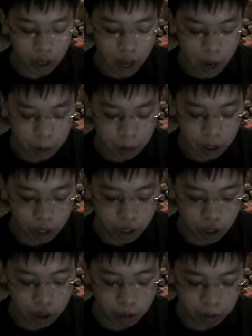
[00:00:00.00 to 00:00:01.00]

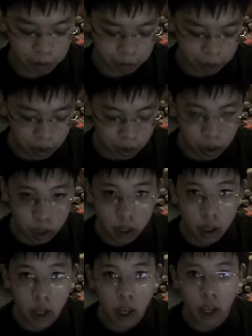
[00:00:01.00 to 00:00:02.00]
application
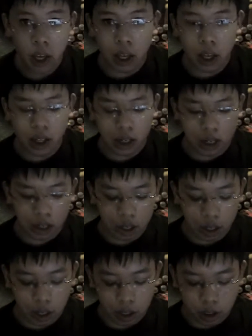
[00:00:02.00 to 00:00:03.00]
and